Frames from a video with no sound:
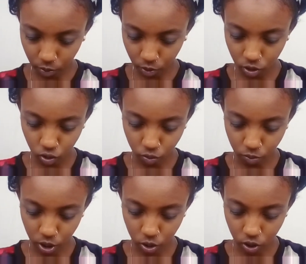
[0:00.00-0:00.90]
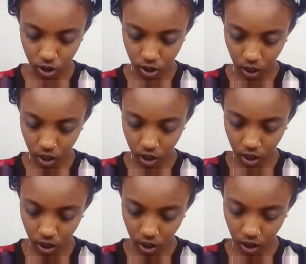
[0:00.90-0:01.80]
I'm going to be
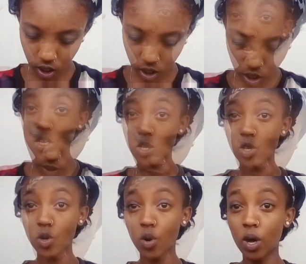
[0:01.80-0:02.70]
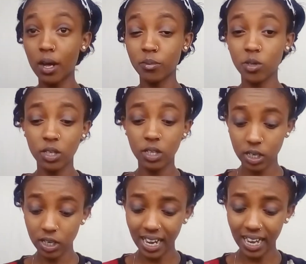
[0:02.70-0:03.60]
using, I'm
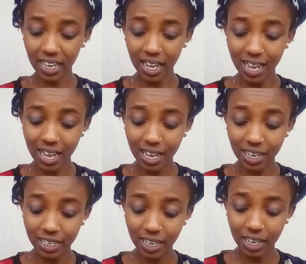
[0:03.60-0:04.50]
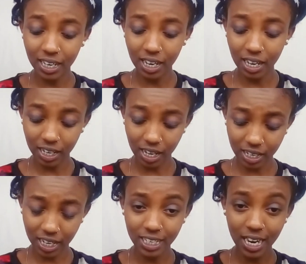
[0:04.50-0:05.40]
using like a really
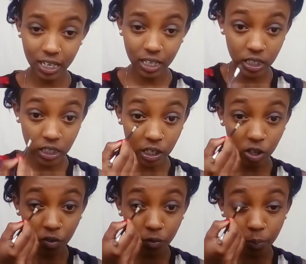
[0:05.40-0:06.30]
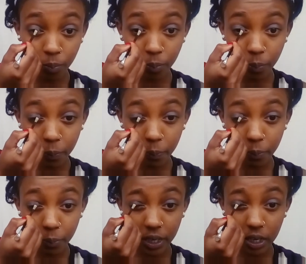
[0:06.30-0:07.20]
a dark shade of
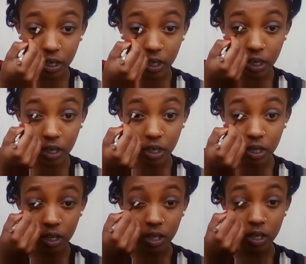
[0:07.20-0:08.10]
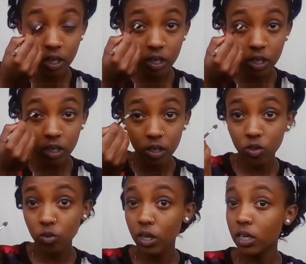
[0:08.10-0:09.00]
pink
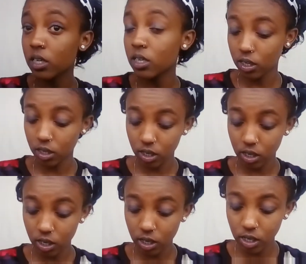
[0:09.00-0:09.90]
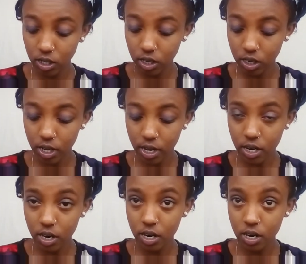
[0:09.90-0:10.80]
to get in
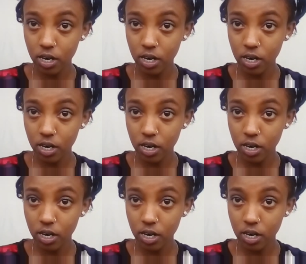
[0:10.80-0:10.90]
here.